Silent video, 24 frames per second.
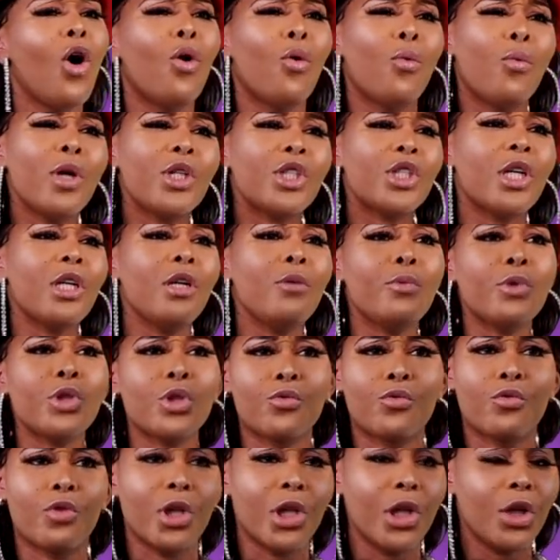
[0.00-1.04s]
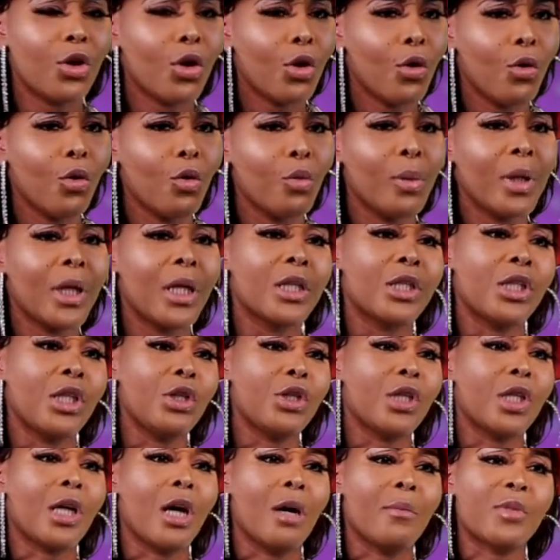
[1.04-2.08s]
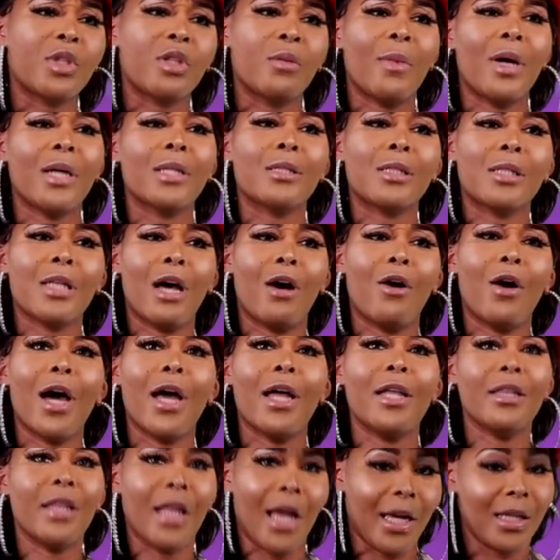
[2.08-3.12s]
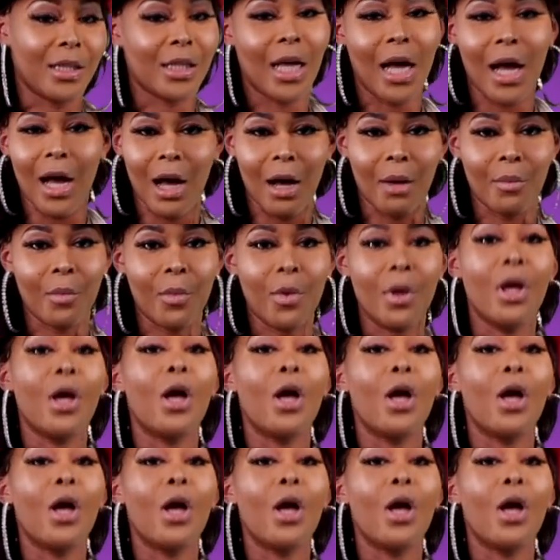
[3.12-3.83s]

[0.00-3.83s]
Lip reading: which he was really cool because he used to come to my cell at nighttime